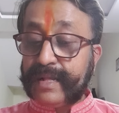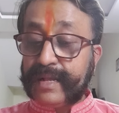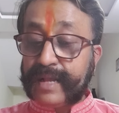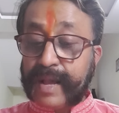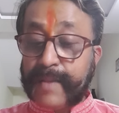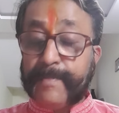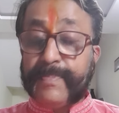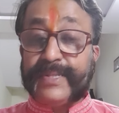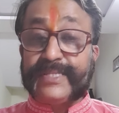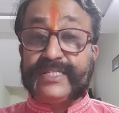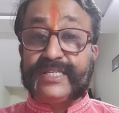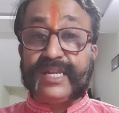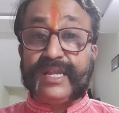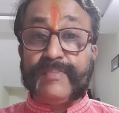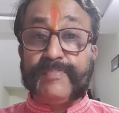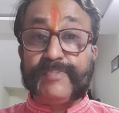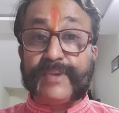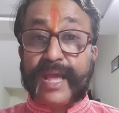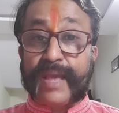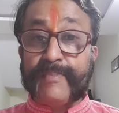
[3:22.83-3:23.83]
compulsory
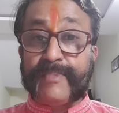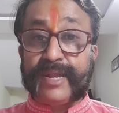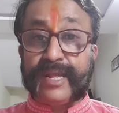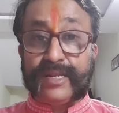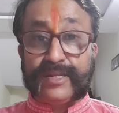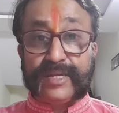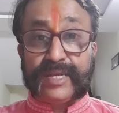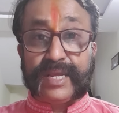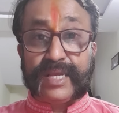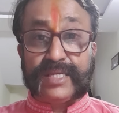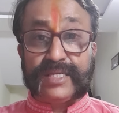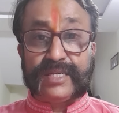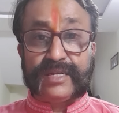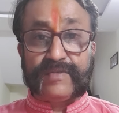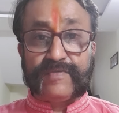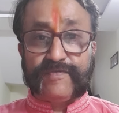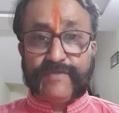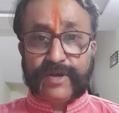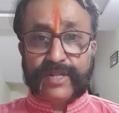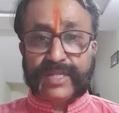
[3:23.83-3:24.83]
primary
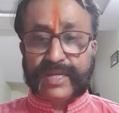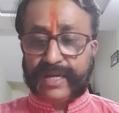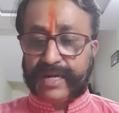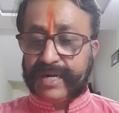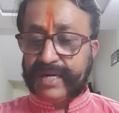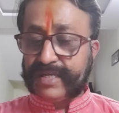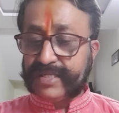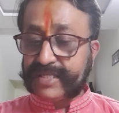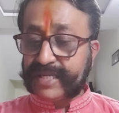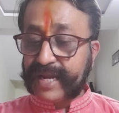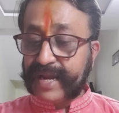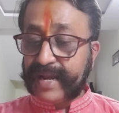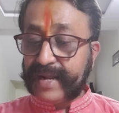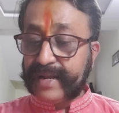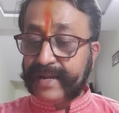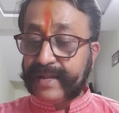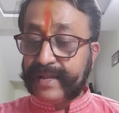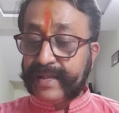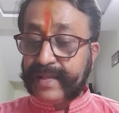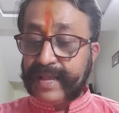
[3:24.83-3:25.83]
education for the girl child
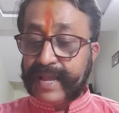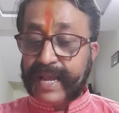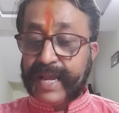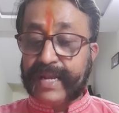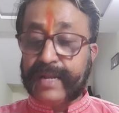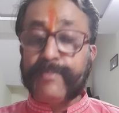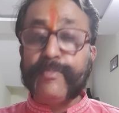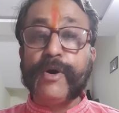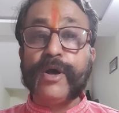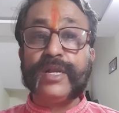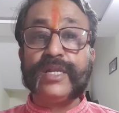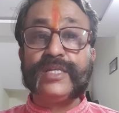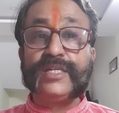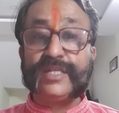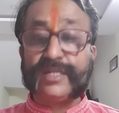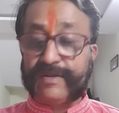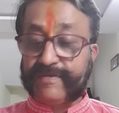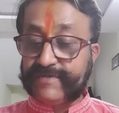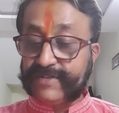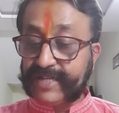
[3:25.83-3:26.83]
and
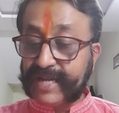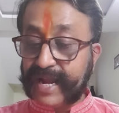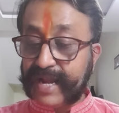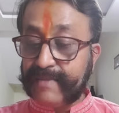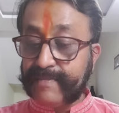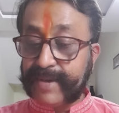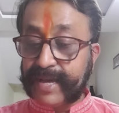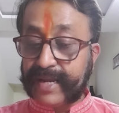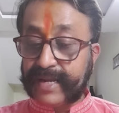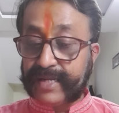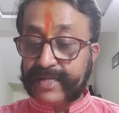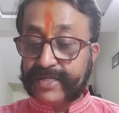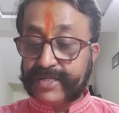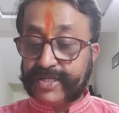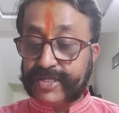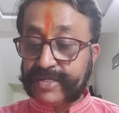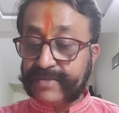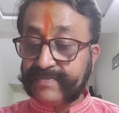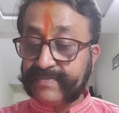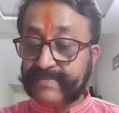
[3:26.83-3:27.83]
abolition of child
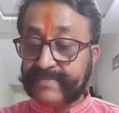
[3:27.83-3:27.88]
marriage.